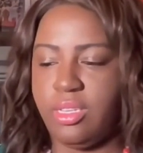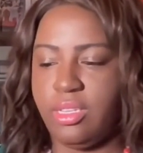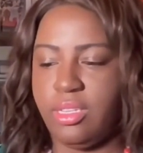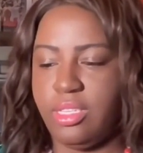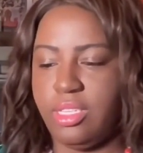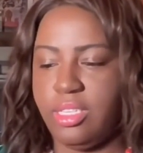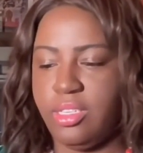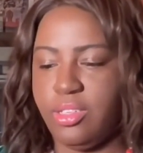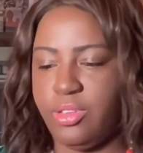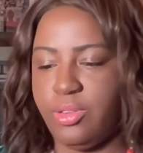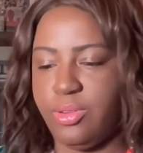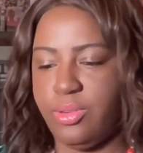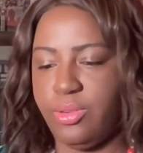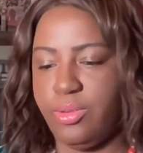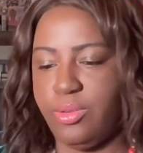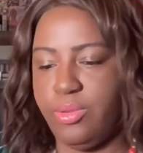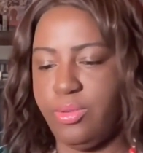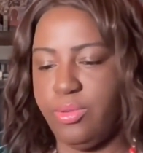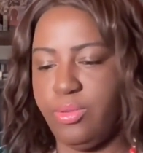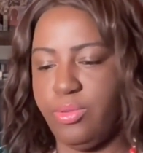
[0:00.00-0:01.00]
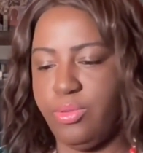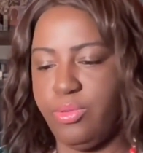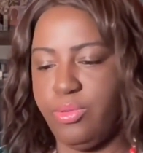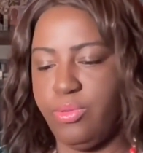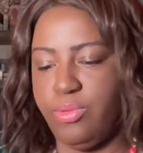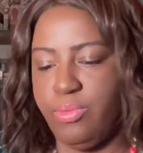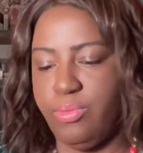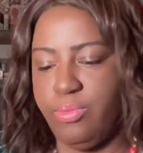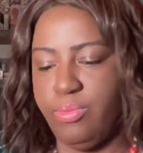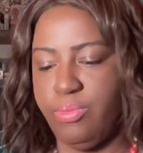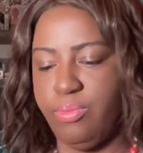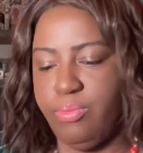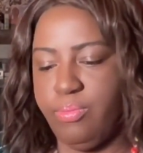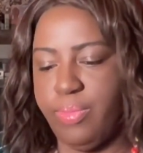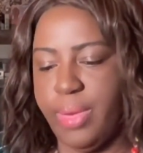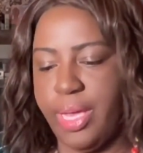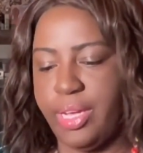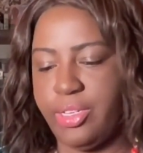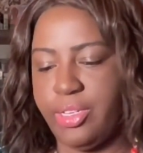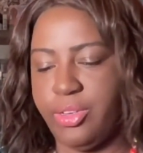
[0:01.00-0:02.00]
to
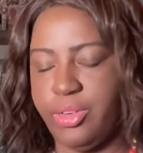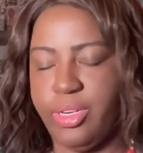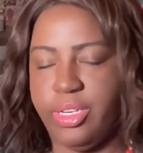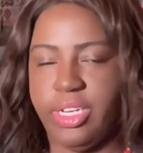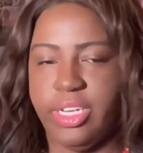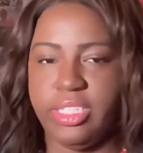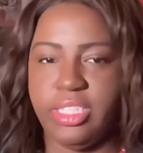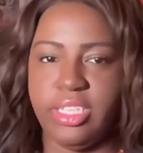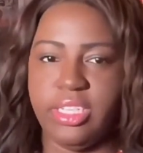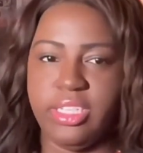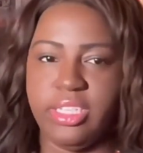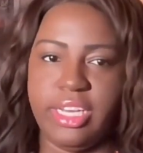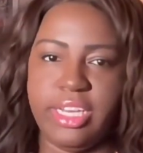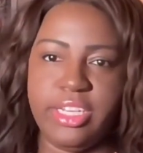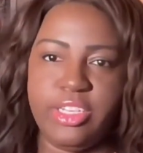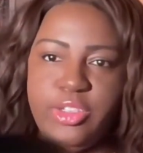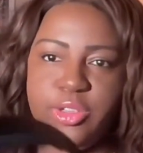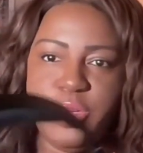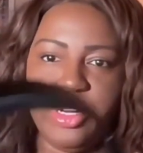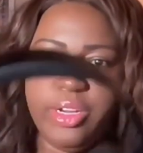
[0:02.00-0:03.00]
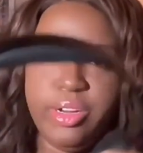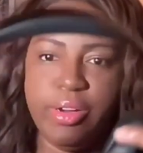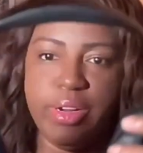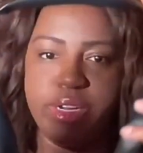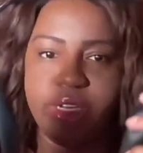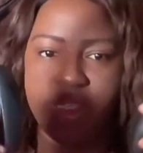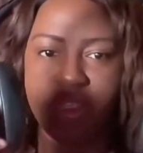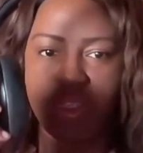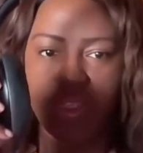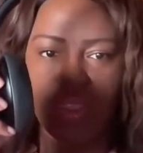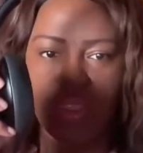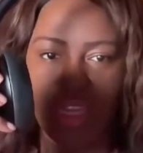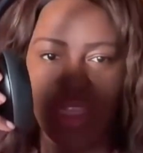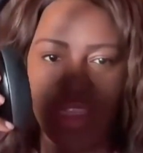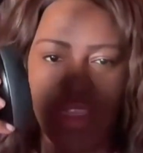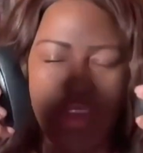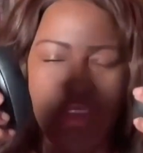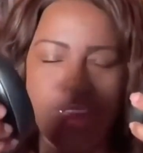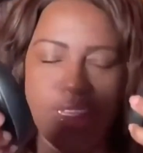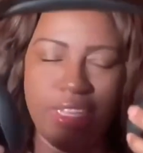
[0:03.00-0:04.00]
make sure it doesn't like trigger it. That's
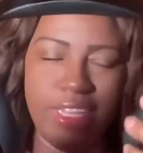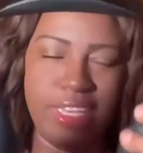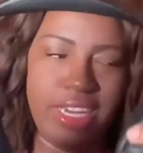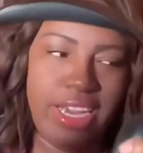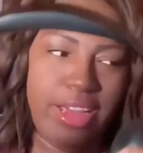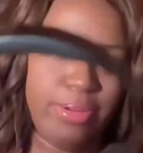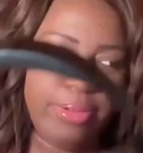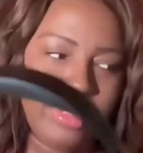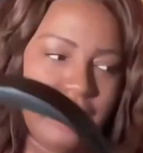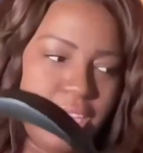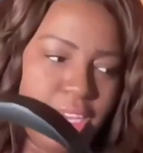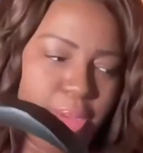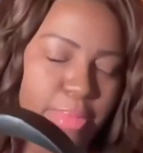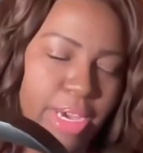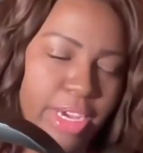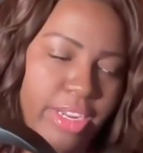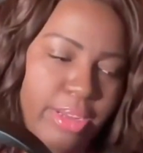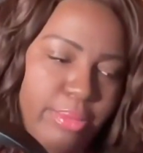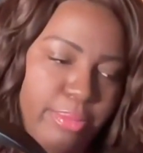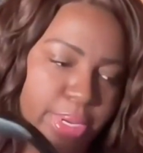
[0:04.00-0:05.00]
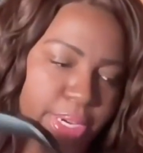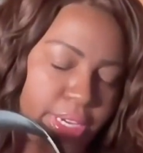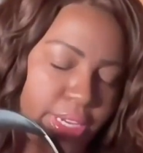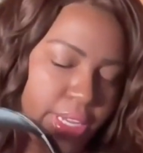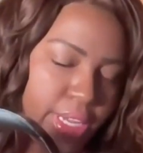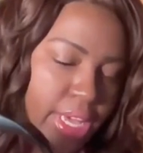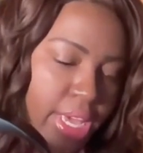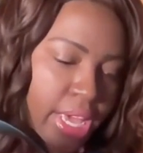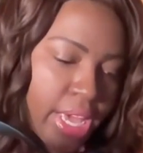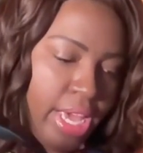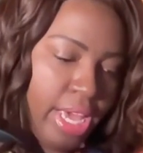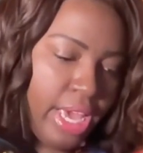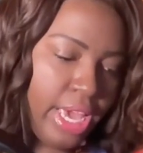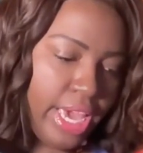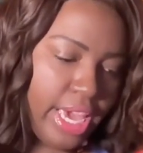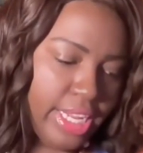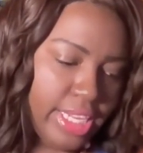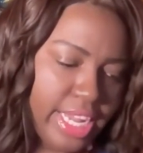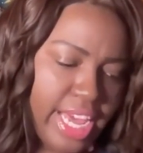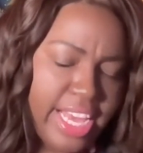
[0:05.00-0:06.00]
the only thing I would say about it. But
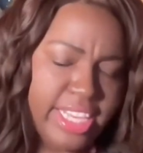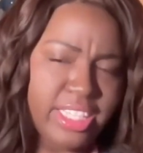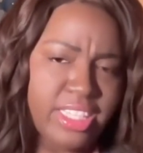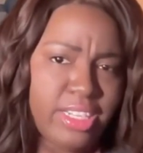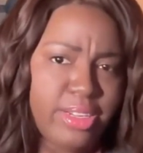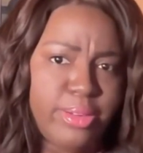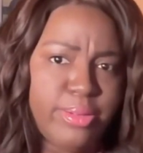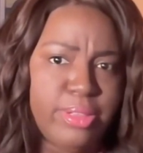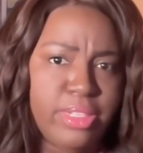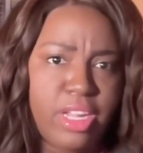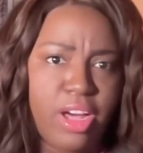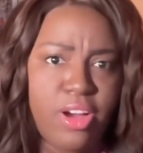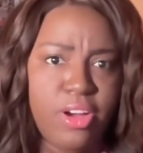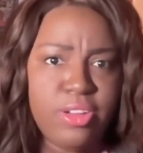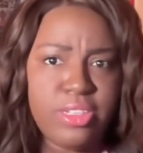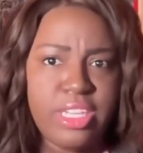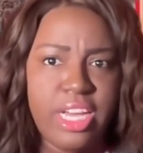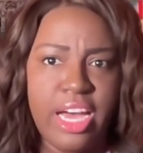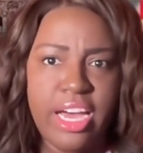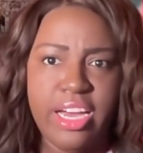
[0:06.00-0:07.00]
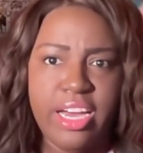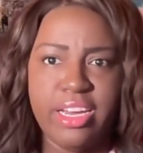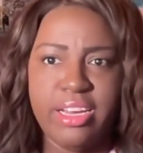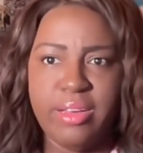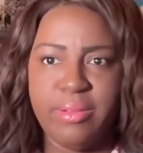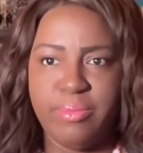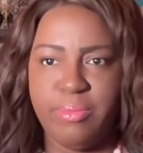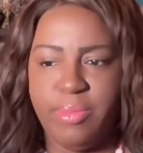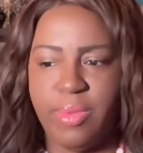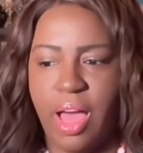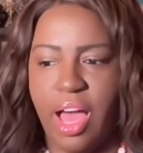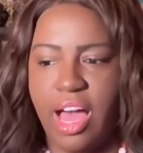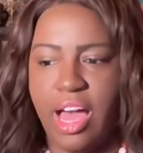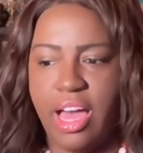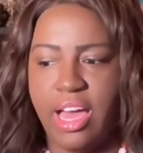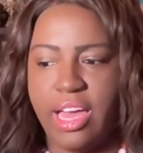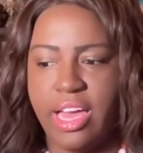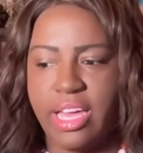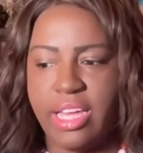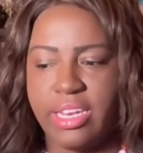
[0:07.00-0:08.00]
it lasted a long time.
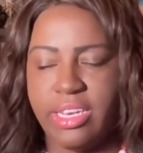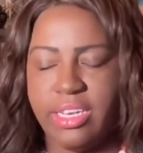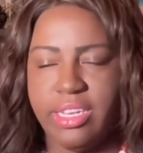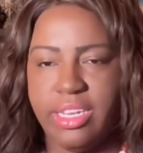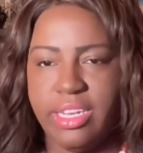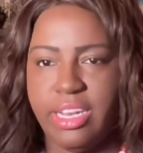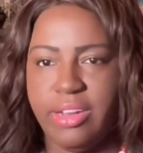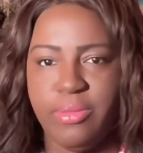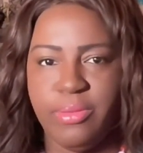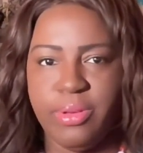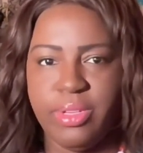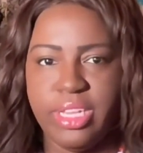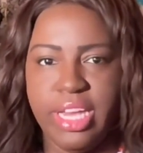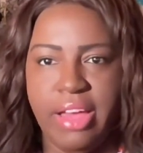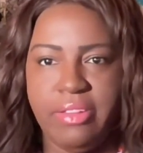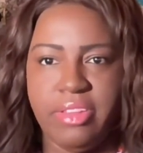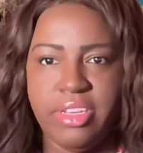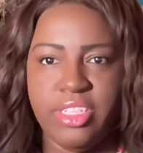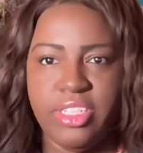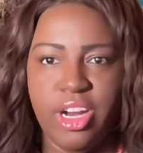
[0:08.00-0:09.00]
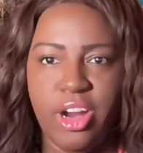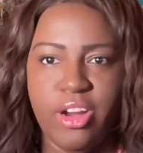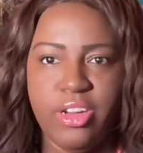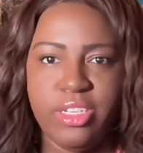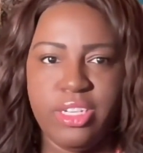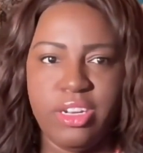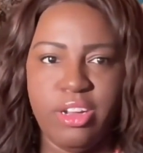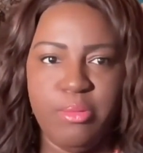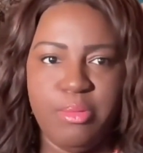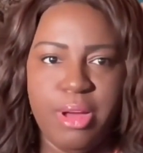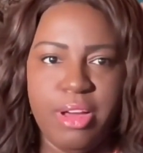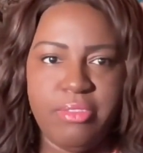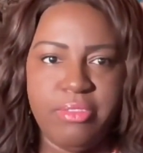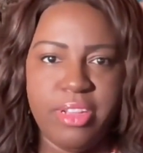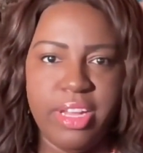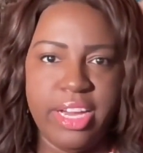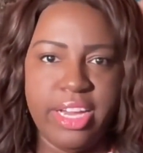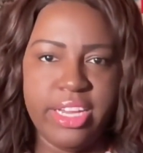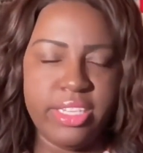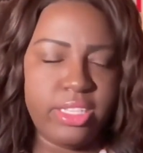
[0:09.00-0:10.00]
I didn't really have to charge it on my
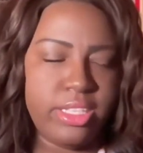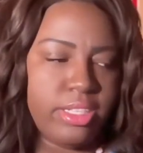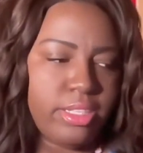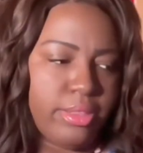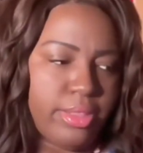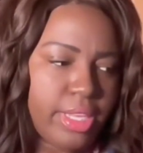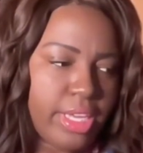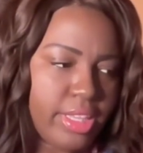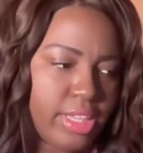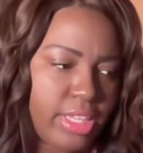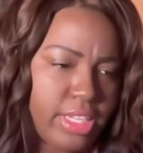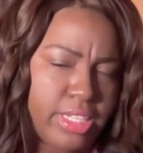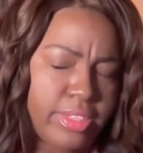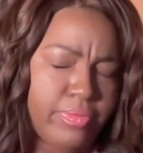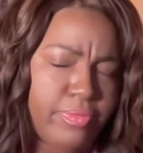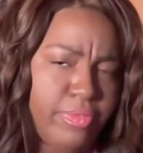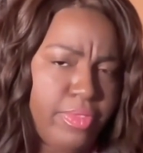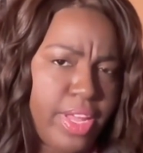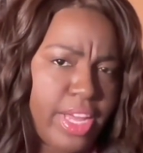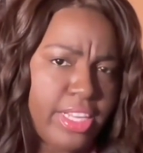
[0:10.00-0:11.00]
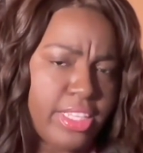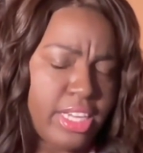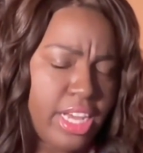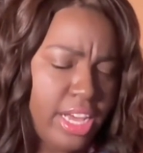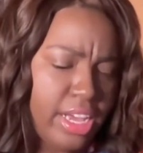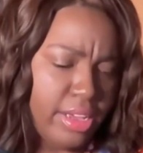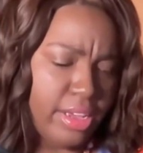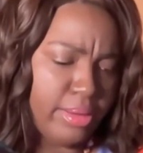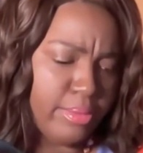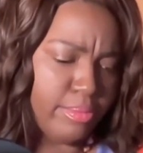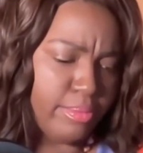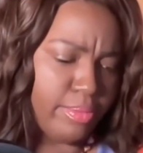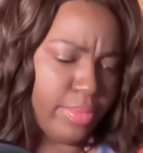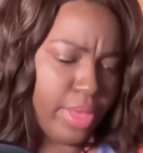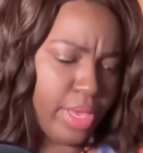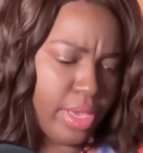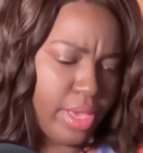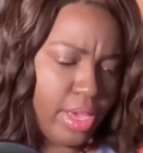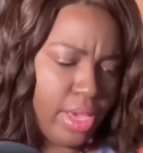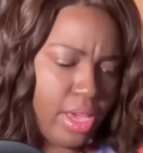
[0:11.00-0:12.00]
flights. I think the time
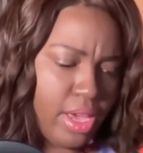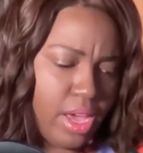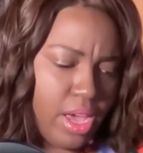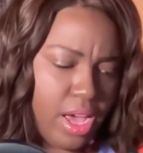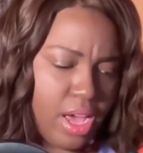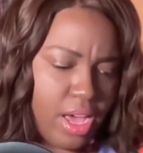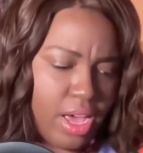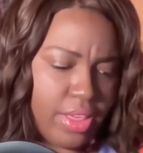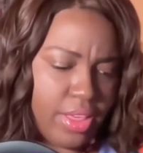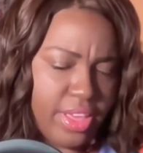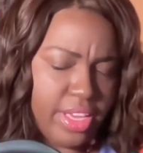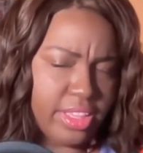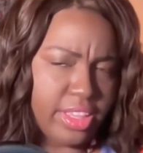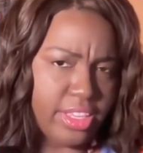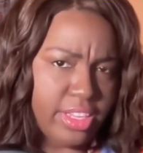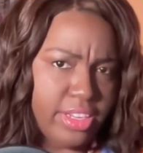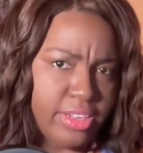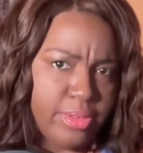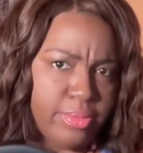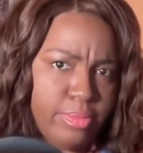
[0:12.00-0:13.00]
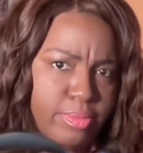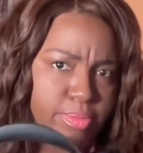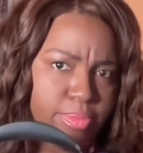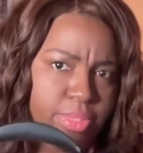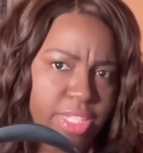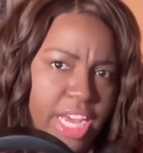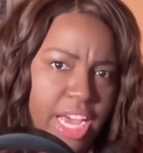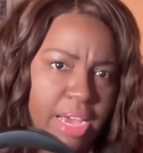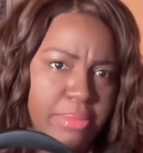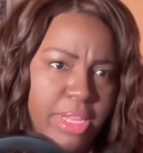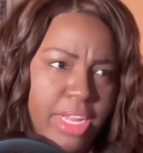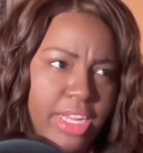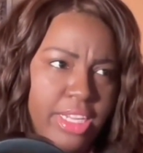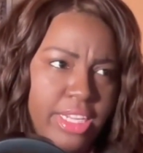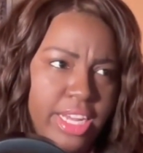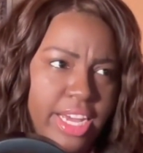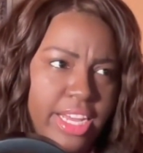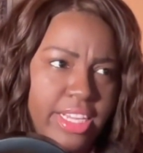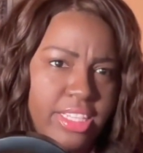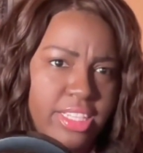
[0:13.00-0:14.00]
that it
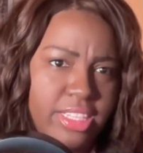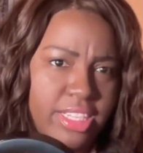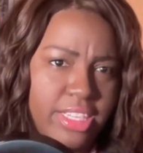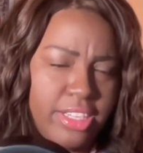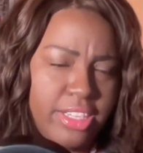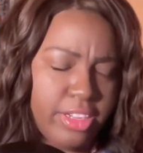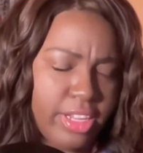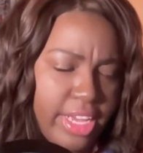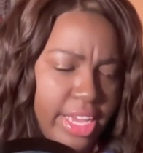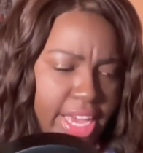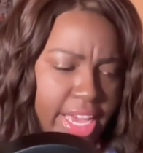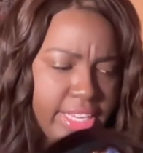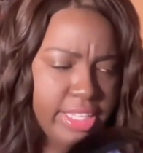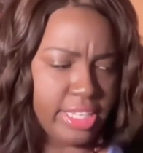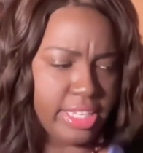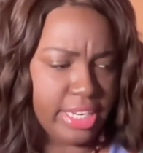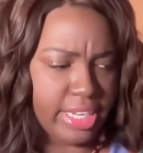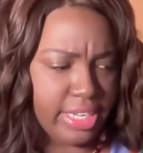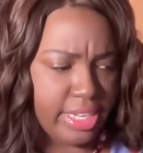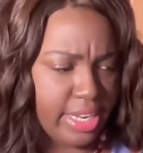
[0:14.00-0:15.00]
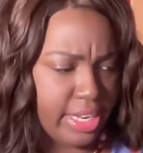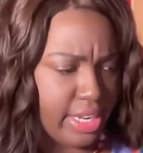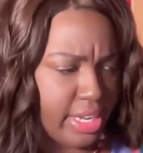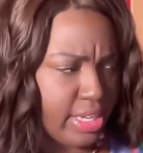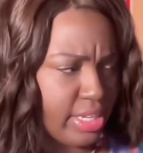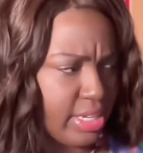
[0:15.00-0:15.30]
lasts is either like 18